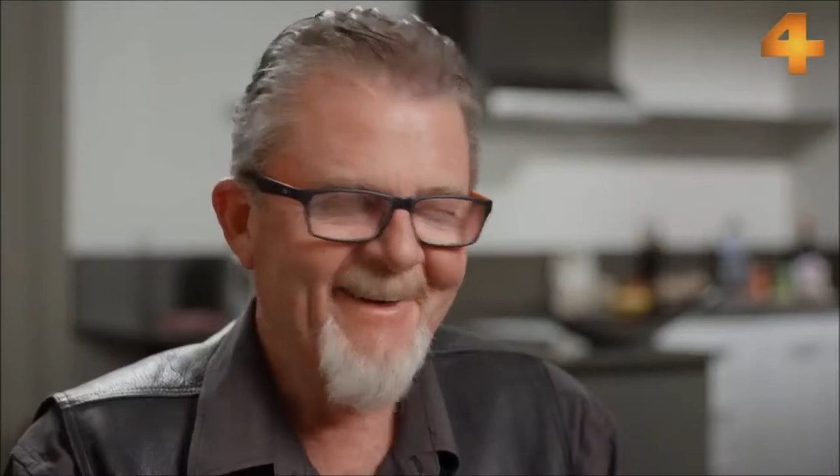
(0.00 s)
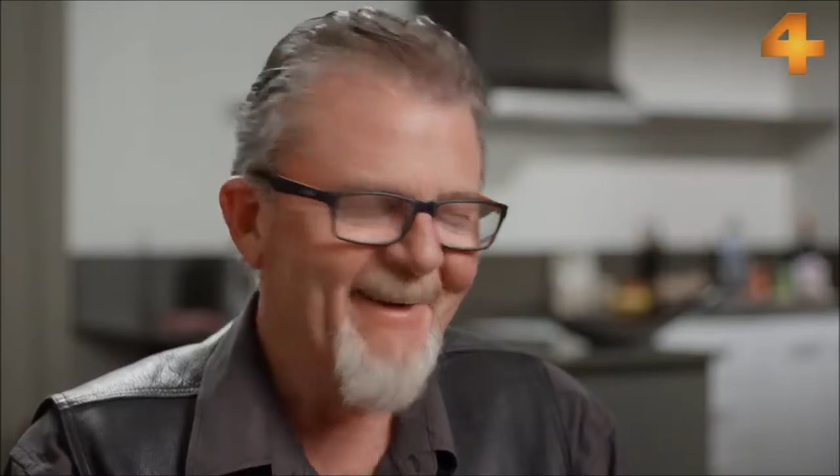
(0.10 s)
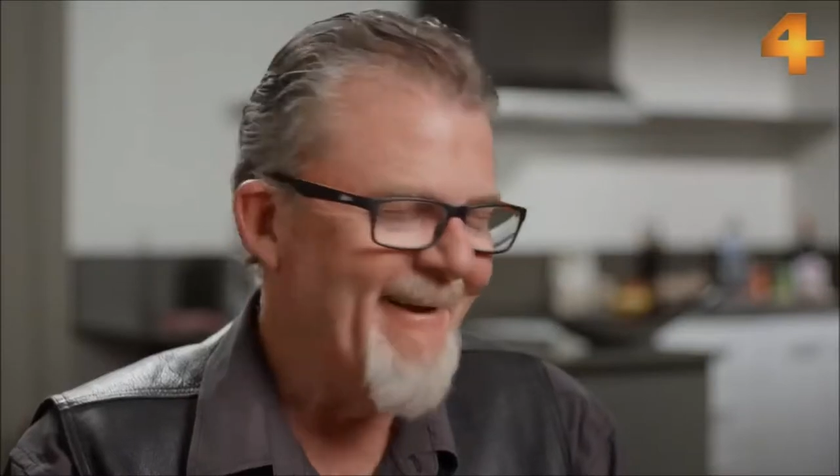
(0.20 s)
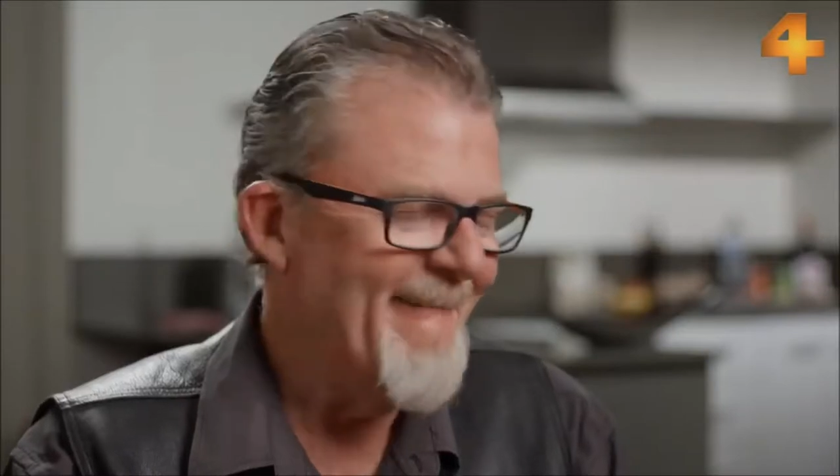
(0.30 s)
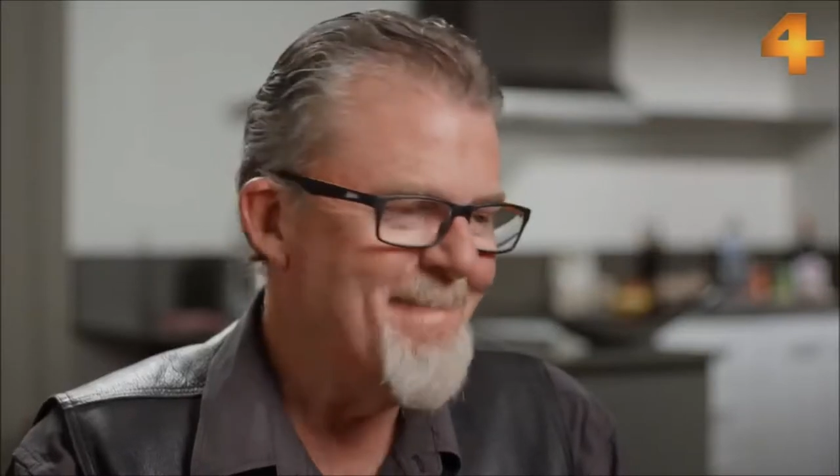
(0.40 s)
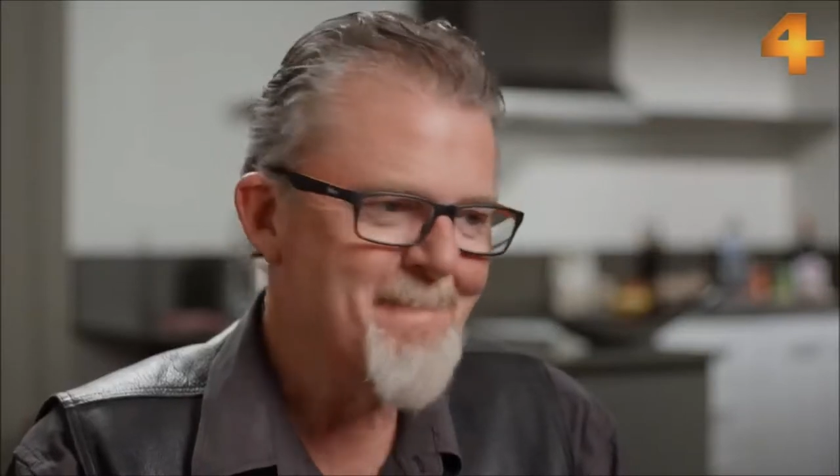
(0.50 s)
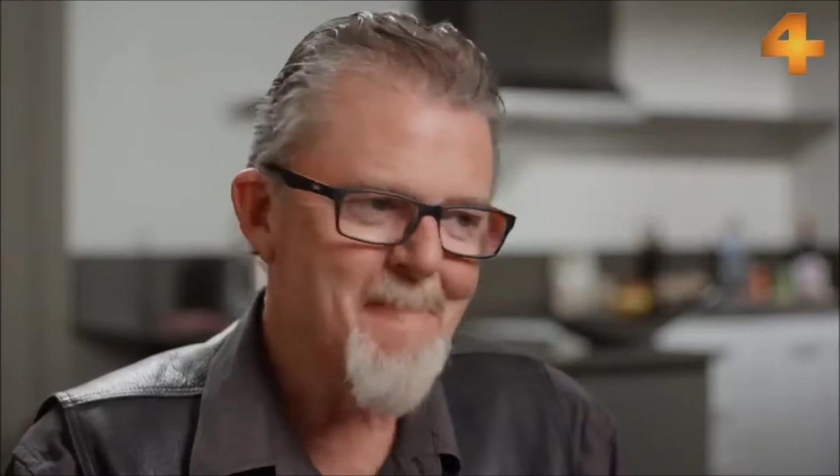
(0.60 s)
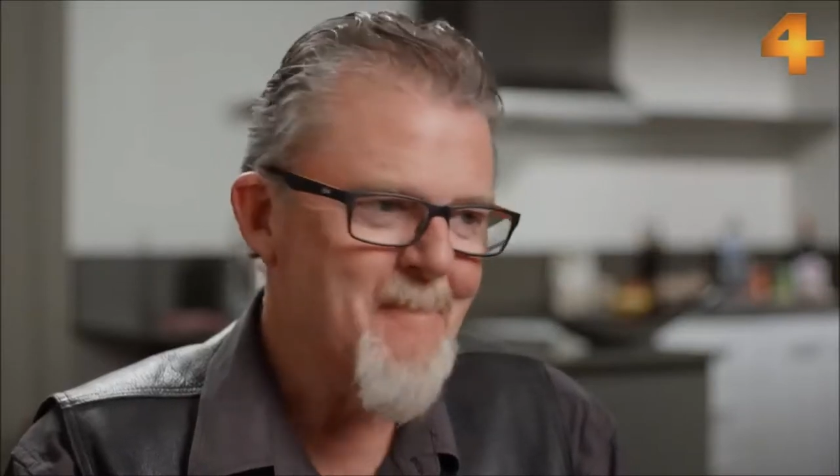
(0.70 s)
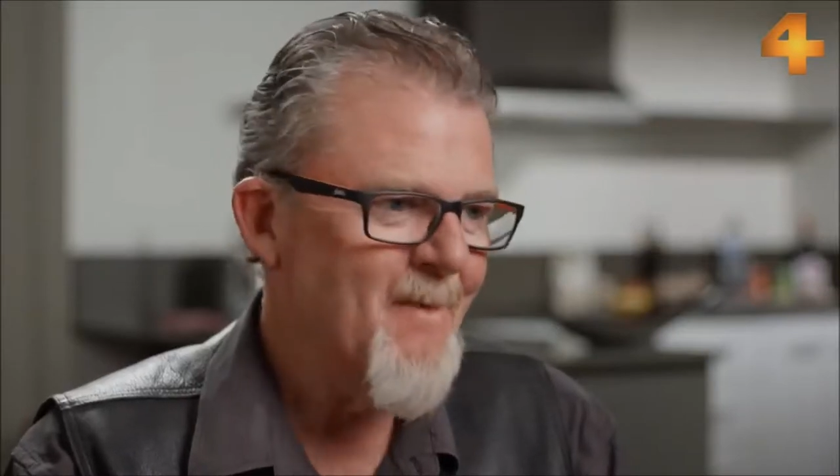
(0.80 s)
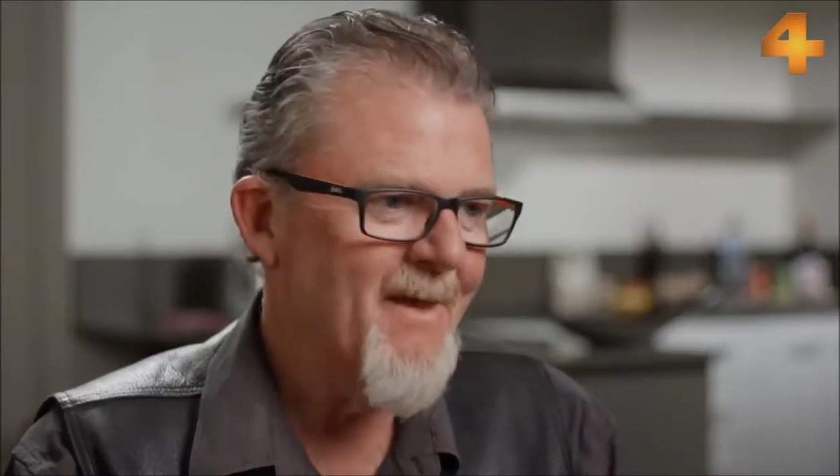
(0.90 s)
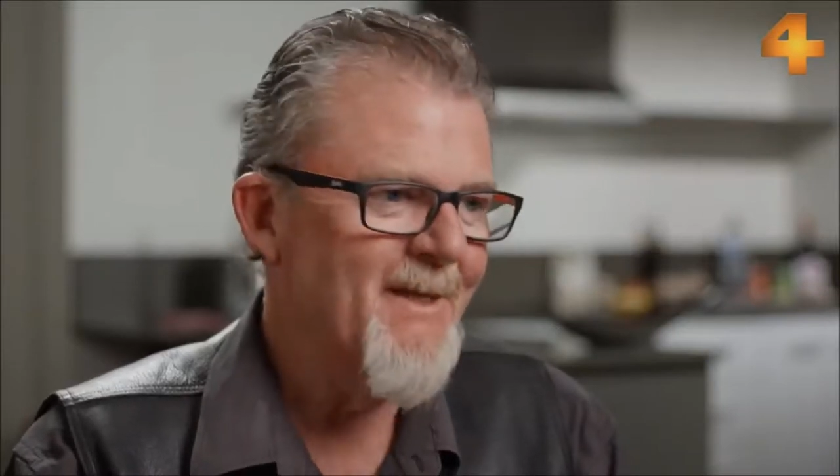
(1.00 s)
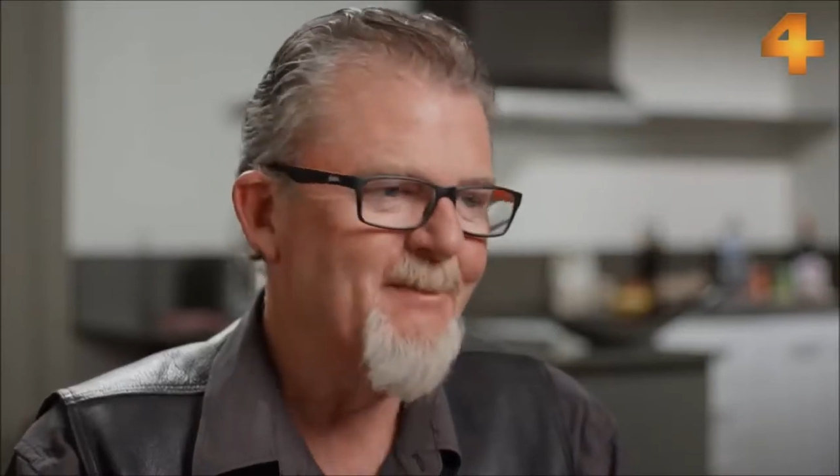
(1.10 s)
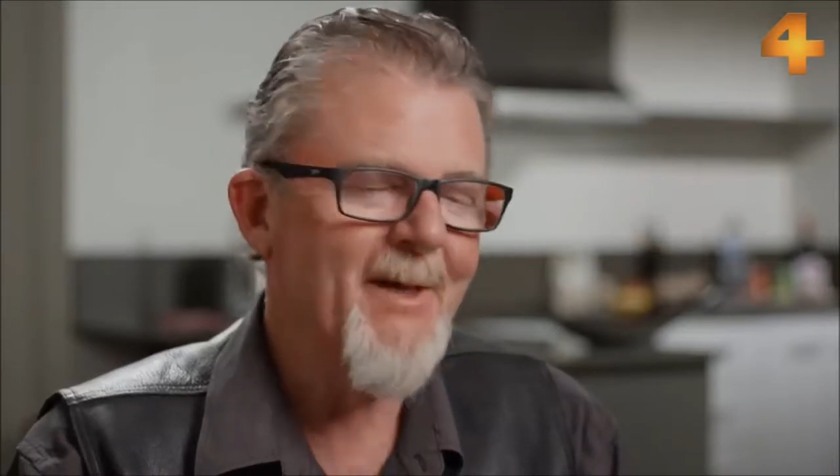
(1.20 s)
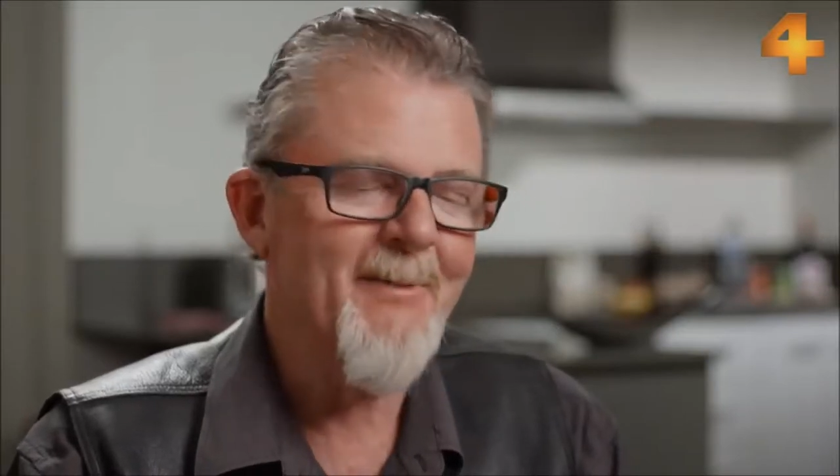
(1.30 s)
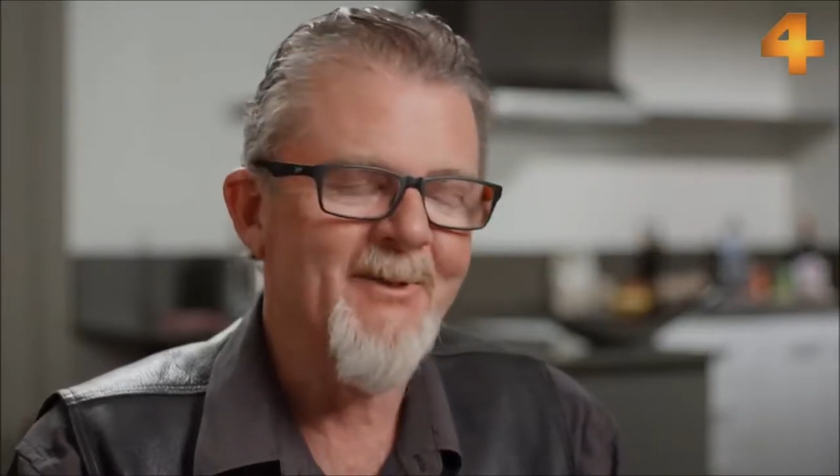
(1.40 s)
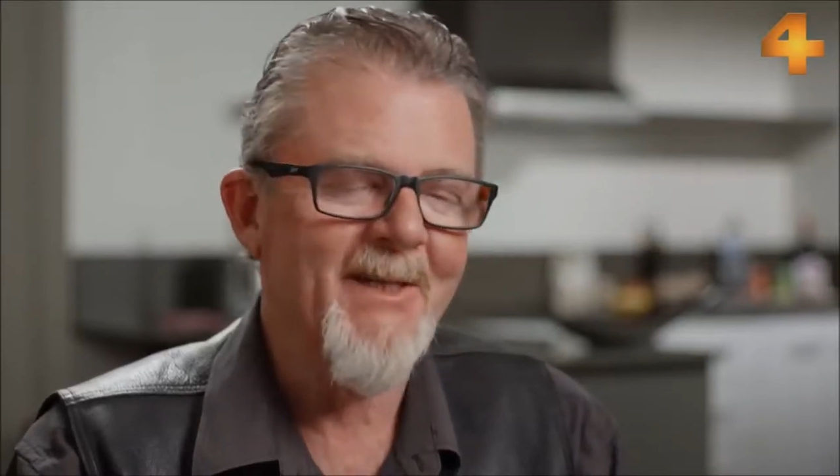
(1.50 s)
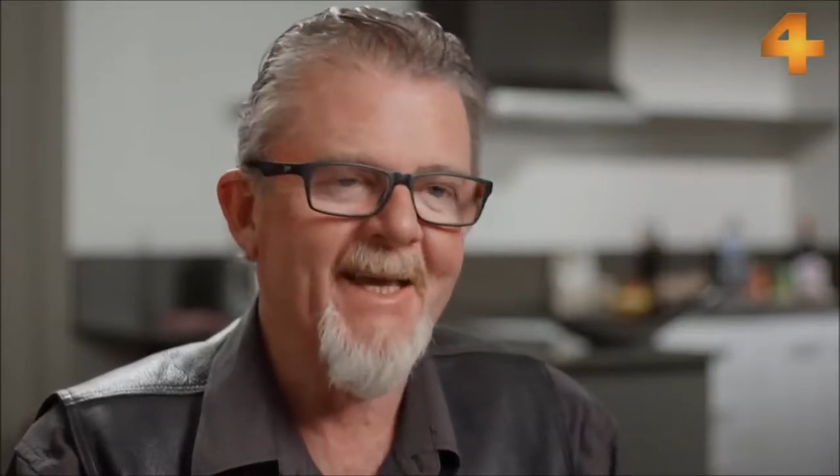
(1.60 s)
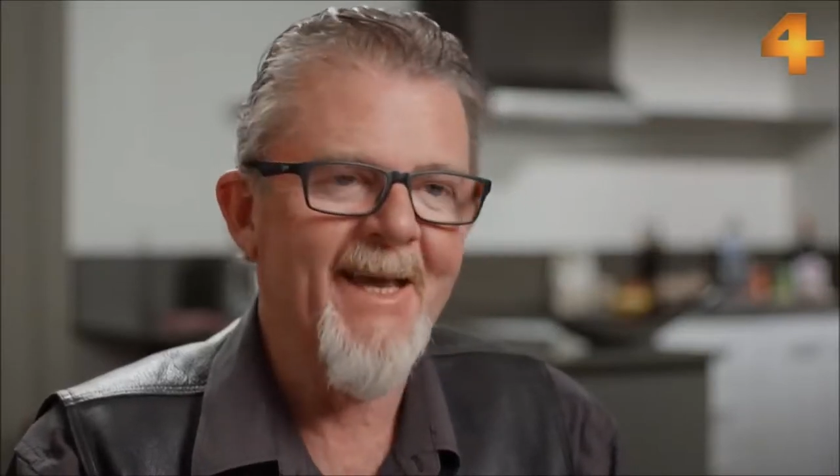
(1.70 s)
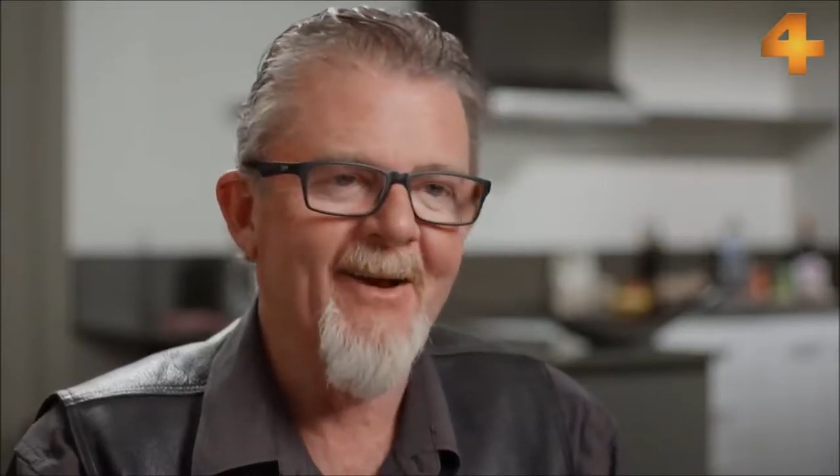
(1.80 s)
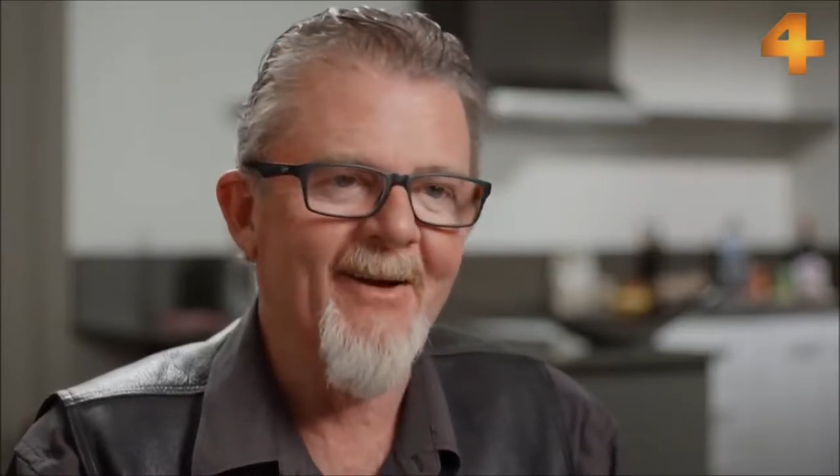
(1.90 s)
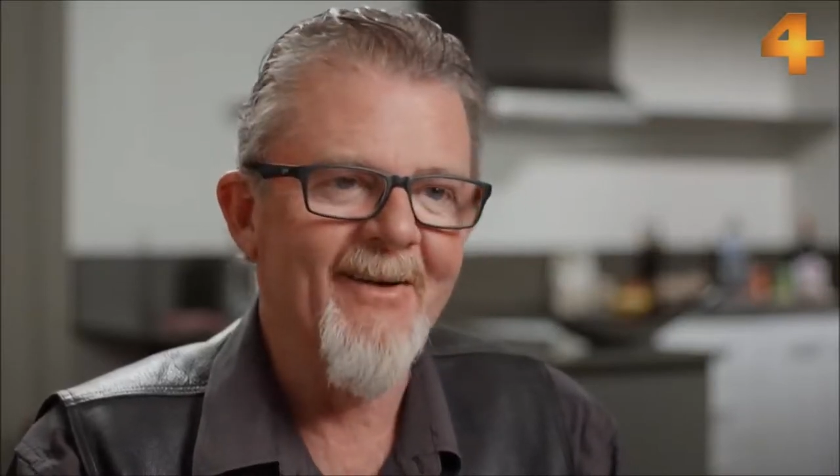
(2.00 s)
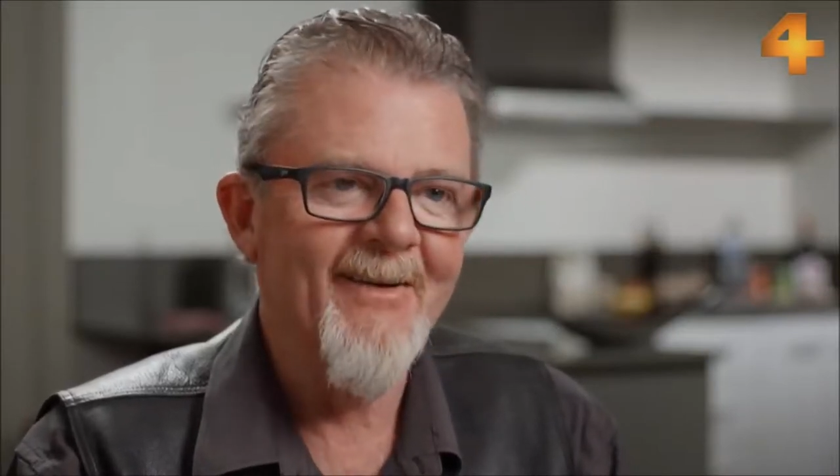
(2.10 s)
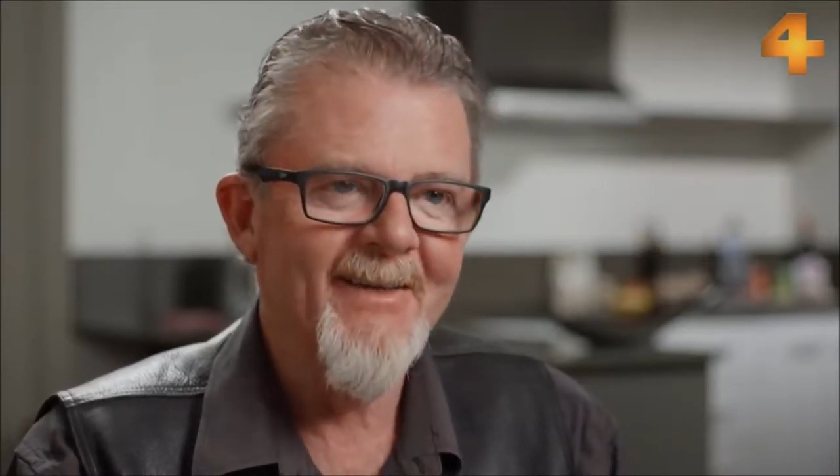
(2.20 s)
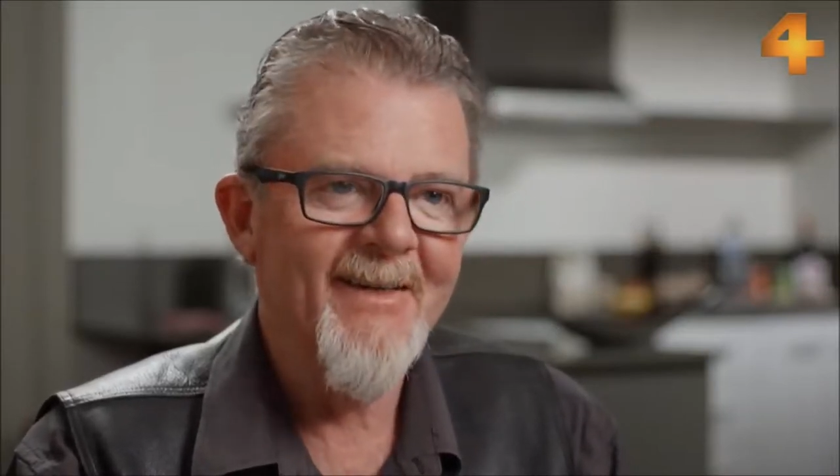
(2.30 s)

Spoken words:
Yeah, these people's a carer,